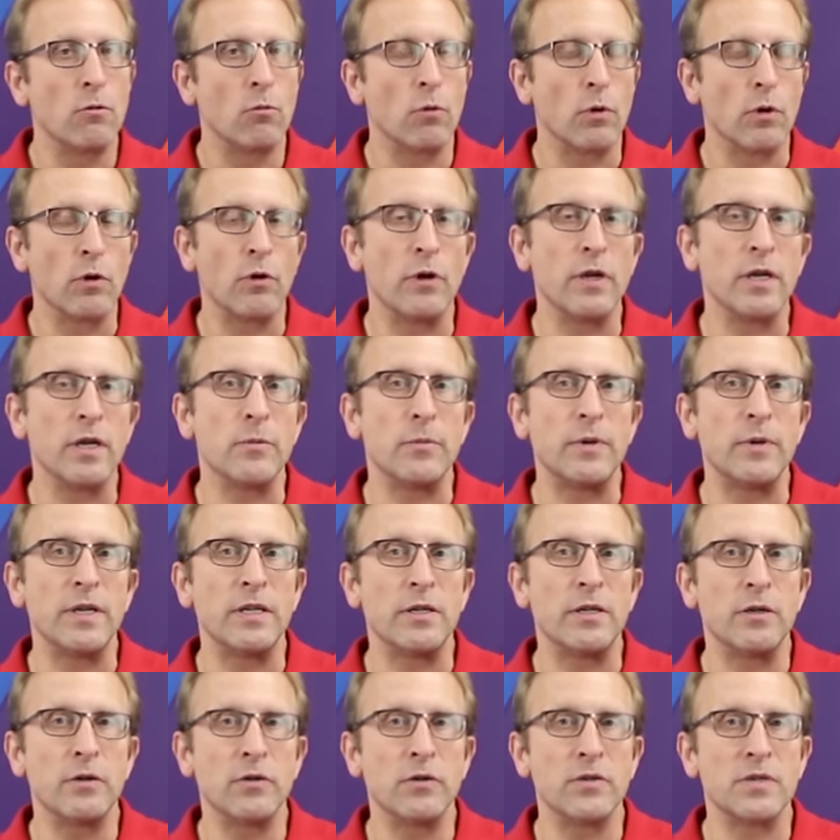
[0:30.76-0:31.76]
We're going to be
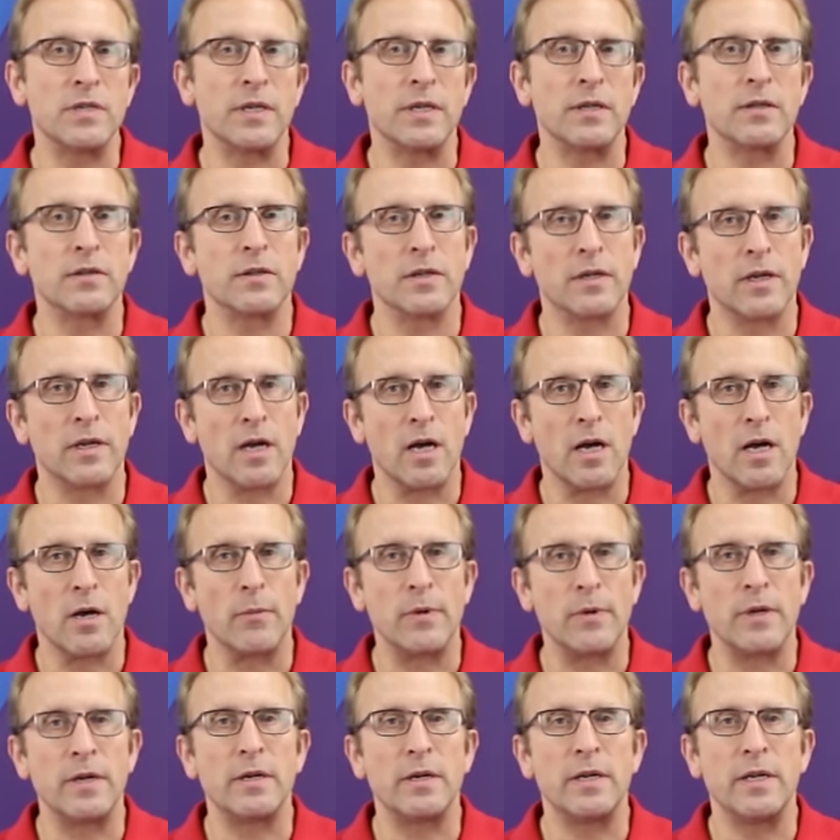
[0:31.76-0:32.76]
using the
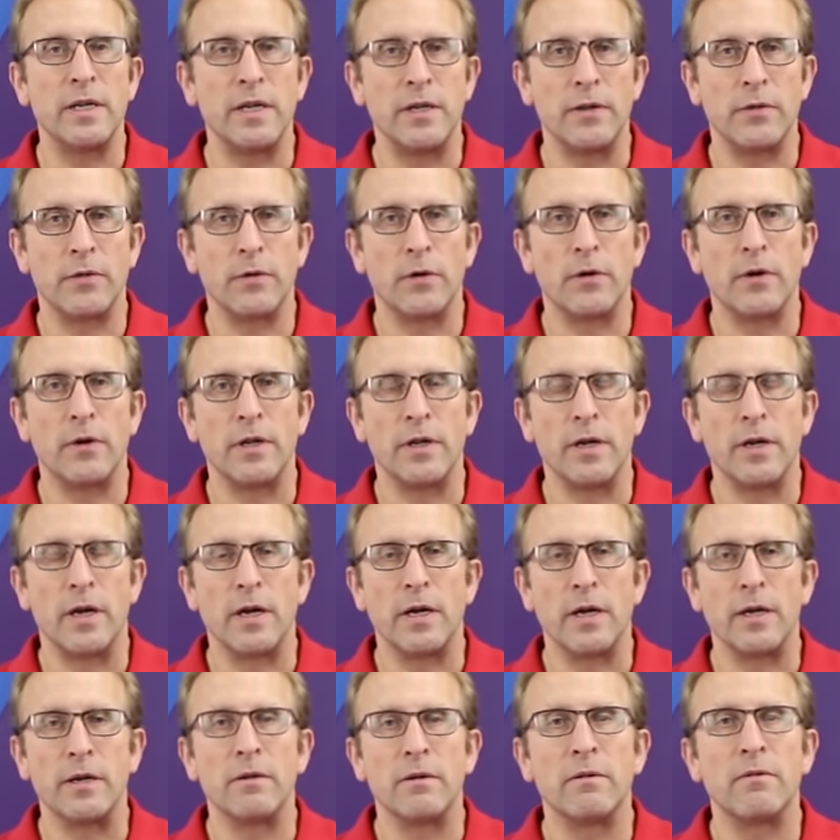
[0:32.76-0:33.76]
common
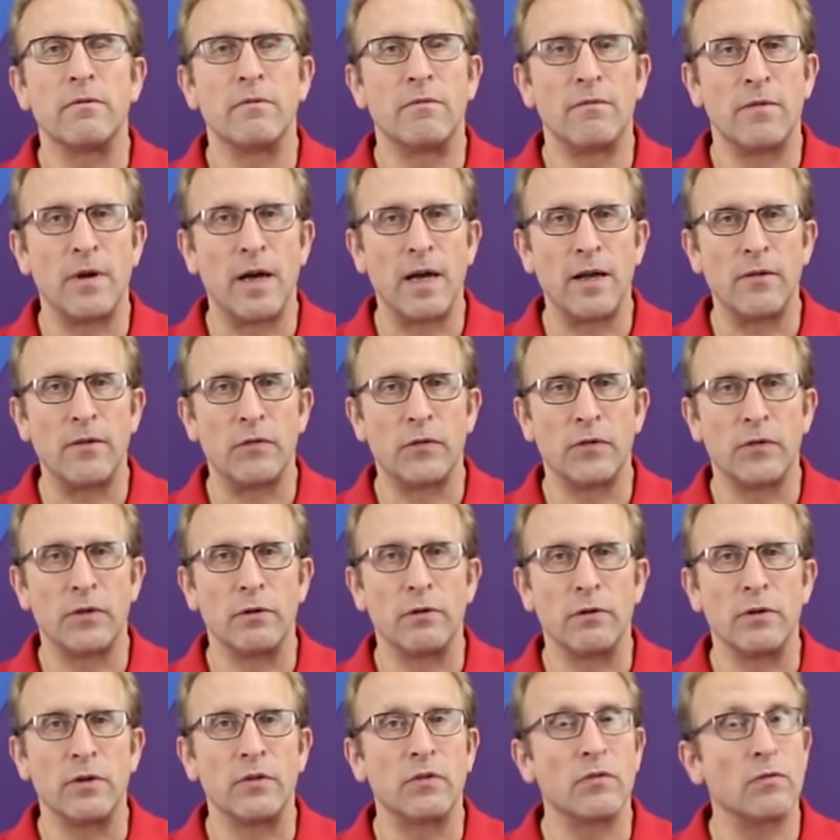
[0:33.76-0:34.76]
E39 5
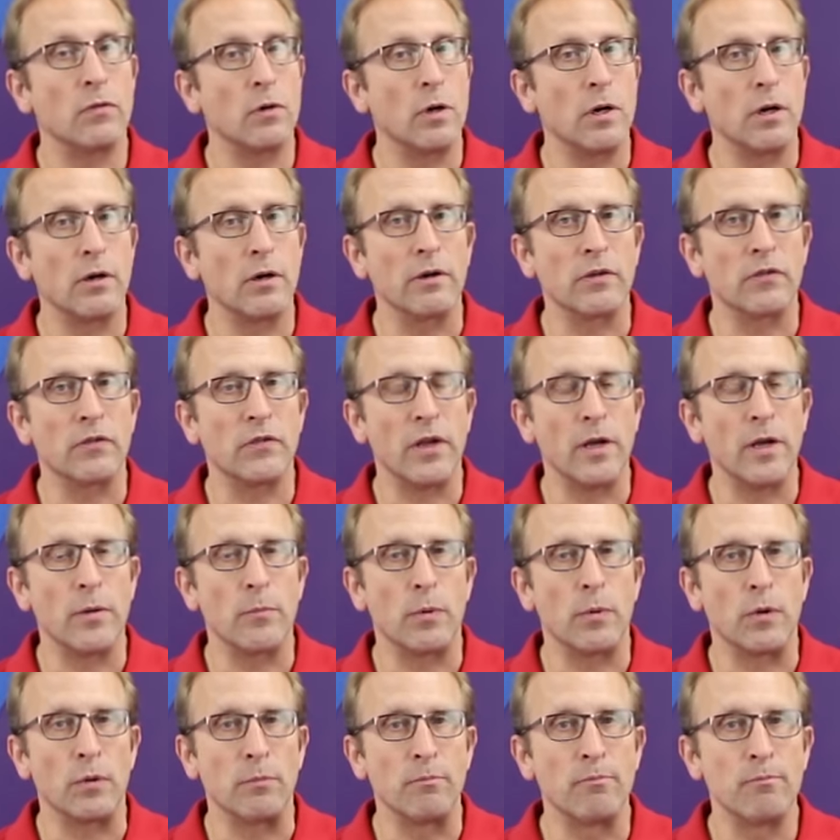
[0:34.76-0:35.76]
Series for our
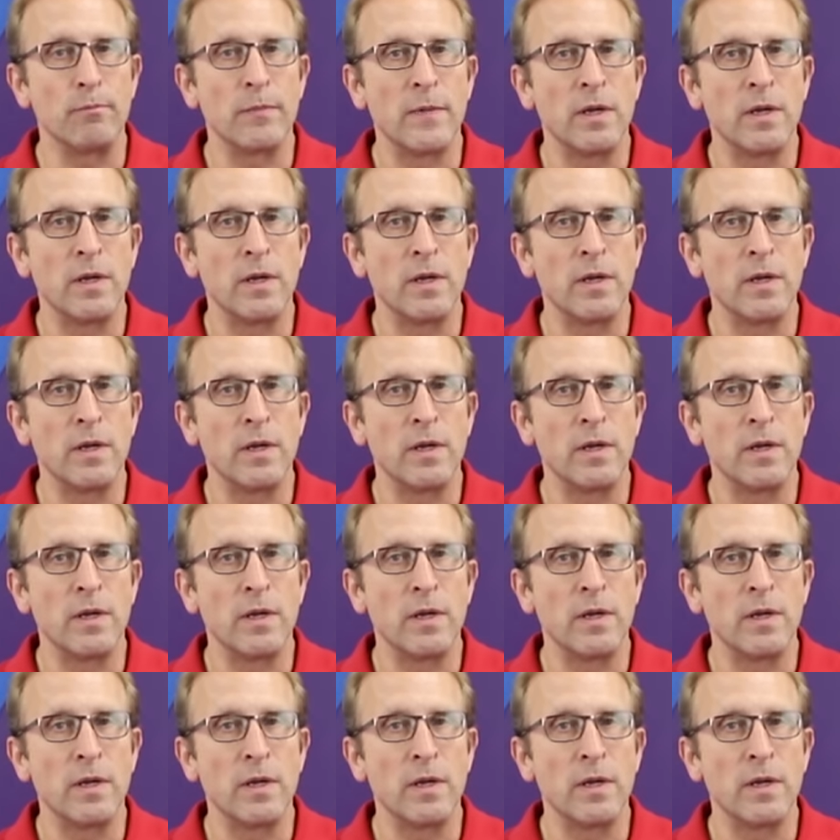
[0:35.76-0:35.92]
example.